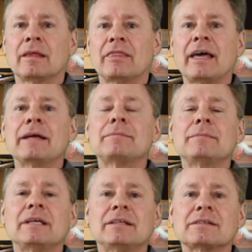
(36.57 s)
that
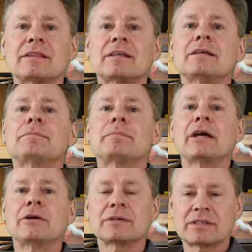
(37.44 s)
means the
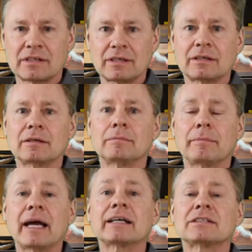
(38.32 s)
parasitic
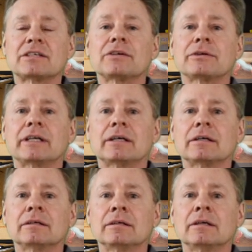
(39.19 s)
bacteria